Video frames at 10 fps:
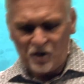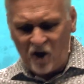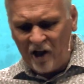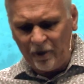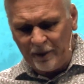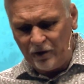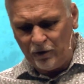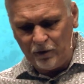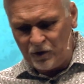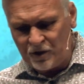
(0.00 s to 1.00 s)
Solomon,
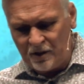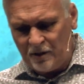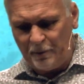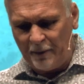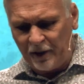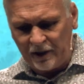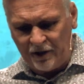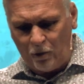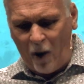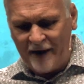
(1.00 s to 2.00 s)
who's
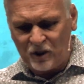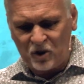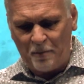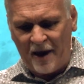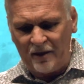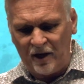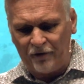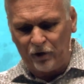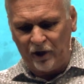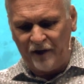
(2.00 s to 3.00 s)
biblically the wisest man
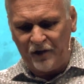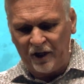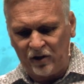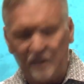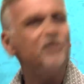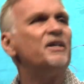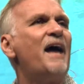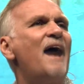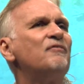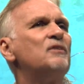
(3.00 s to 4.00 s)
that ever lived, in
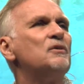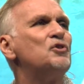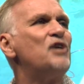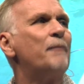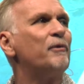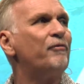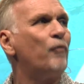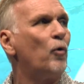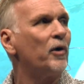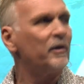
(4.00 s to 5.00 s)
Ecclesiastes chapter
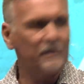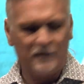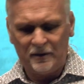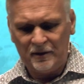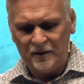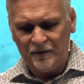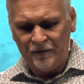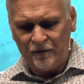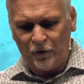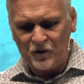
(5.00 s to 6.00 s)
4,
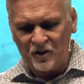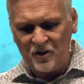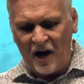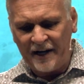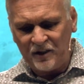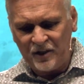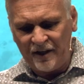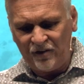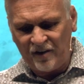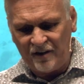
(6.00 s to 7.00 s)
verses 9 and
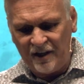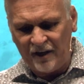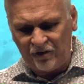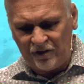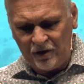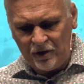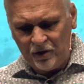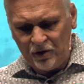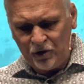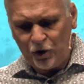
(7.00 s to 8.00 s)
10 said this,
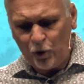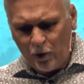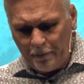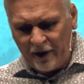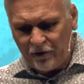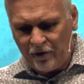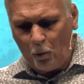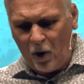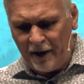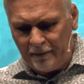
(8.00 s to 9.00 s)
"Two are better
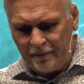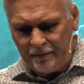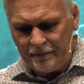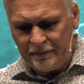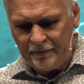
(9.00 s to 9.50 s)
than one,